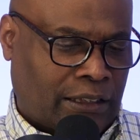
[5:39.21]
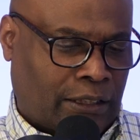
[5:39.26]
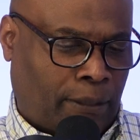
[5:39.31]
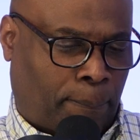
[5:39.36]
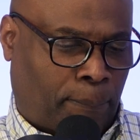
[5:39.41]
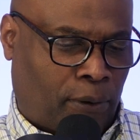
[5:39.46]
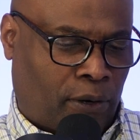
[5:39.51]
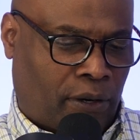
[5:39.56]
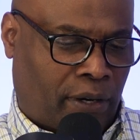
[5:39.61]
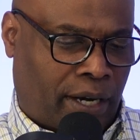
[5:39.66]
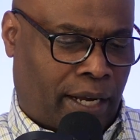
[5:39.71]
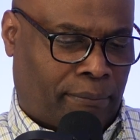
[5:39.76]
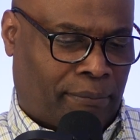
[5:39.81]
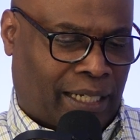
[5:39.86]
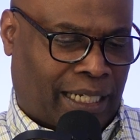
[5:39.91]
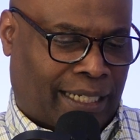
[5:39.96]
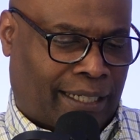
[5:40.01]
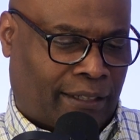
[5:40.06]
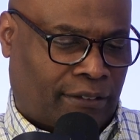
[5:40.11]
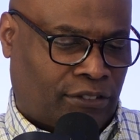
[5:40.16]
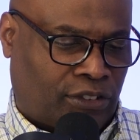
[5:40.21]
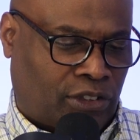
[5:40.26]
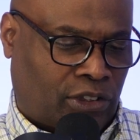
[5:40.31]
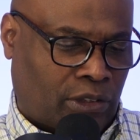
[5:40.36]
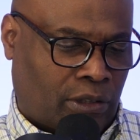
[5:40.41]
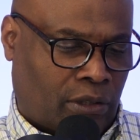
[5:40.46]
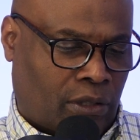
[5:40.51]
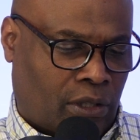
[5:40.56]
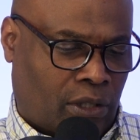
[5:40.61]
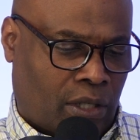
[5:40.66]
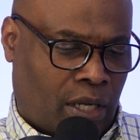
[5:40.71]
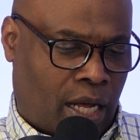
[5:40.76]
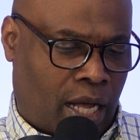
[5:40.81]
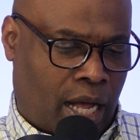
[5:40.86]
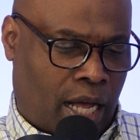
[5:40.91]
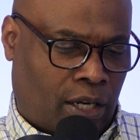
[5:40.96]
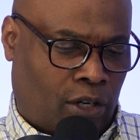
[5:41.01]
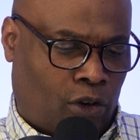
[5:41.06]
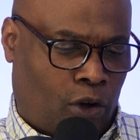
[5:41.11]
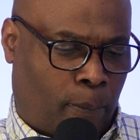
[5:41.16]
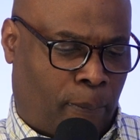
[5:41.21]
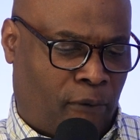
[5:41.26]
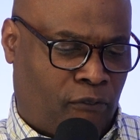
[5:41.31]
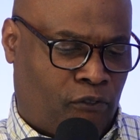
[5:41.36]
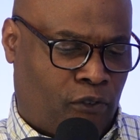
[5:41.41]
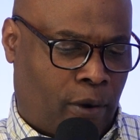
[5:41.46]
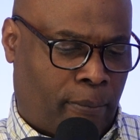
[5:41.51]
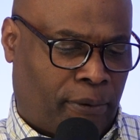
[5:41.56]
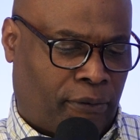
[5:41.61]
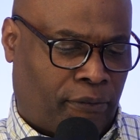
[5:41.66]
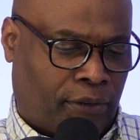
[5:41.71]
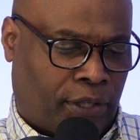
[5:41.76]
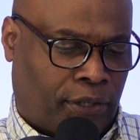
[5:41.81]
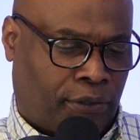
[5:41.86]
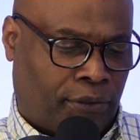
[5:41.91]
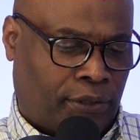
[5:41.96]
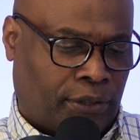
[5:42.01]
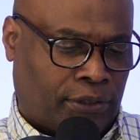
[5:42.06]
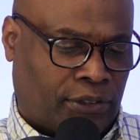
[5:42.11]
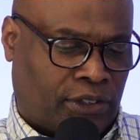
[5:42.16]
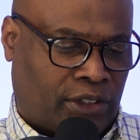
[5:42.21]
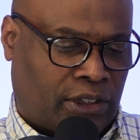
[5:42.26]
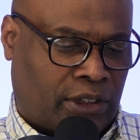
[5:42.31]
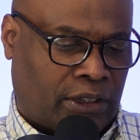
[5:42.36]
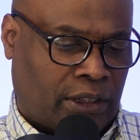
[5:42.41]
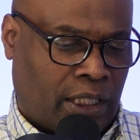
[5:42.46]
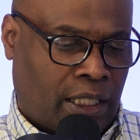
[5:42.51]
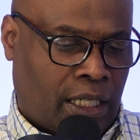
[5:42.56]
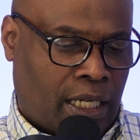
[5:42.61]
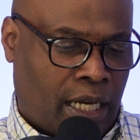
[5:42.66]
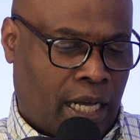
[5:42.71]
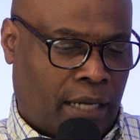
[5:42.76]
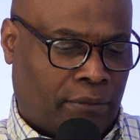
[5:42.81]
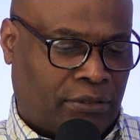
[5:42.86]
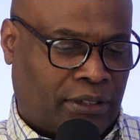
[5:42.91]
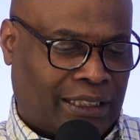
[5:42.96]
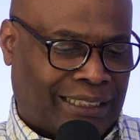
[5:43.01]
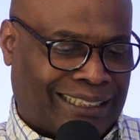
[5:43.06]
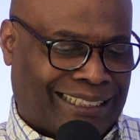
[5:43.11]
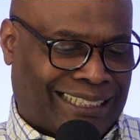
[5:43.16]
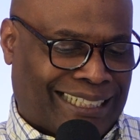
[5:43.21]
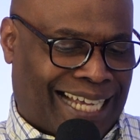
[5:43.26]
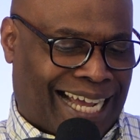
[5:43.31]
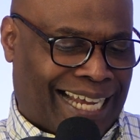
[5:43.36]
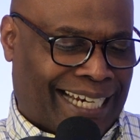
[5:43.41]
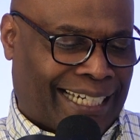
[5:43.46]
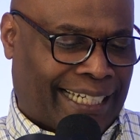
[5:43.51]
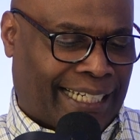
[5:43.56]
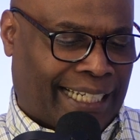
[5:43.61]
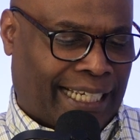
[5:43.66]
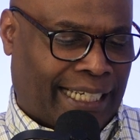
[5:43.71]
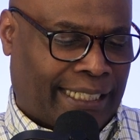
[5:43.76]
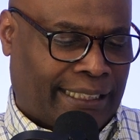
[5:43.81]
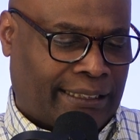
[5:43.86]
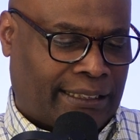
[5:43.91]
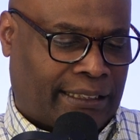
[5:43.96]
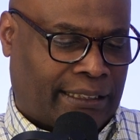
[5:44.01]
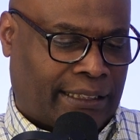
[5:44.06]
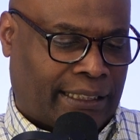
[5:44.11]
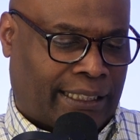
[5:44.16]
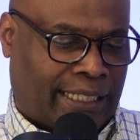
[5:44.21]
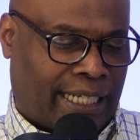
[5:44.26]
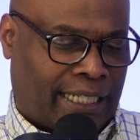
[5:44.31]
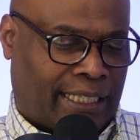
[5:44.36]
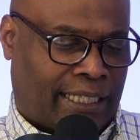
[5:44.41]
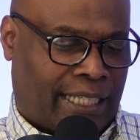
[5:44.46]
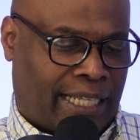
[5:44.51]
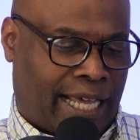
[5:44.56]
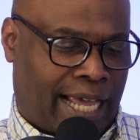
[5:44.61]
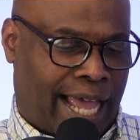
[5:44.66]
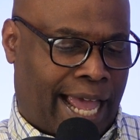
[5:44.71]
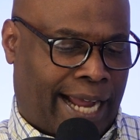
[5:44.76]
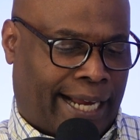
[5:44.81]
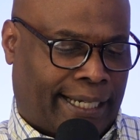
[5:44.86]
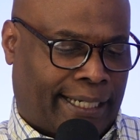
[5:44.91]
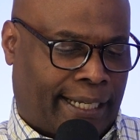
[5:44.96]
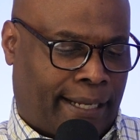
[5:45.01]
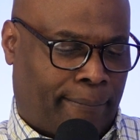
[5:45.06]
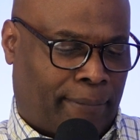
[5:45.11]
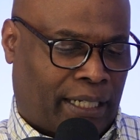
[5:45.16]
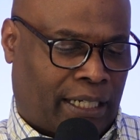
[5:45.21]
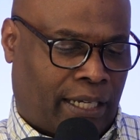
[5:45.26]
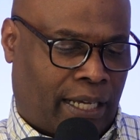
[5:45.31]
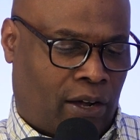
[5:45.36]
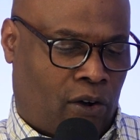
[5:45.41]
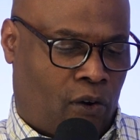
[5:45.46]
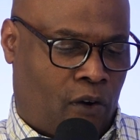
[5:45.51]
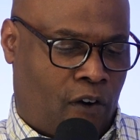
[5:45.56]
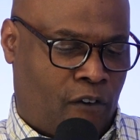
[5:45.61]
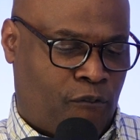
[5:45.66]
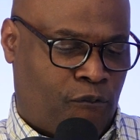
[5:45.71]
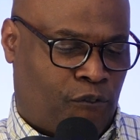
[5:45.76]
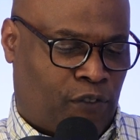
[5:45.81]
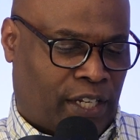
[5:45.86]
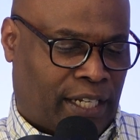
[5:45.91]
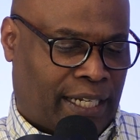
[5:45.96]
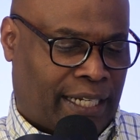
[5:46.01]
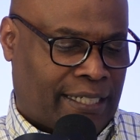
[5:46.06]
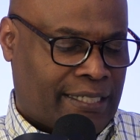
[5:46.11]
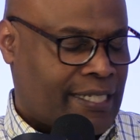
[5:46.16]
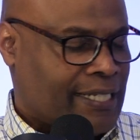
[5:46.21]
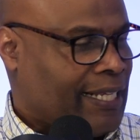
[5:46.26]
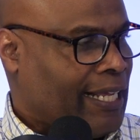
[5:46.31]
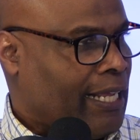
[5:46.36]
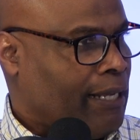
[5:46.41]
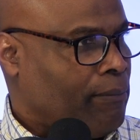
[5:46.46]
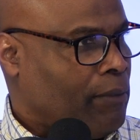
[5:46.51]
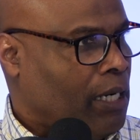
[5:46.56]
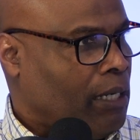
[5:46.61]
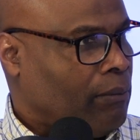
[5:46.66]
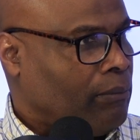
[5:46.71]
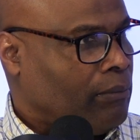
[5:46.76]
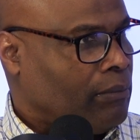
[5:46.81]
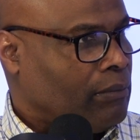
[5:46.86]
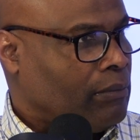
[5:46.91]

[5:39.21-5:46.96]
is a program that gives low-performing recruits up to 90 days to get their academic or fitness game up.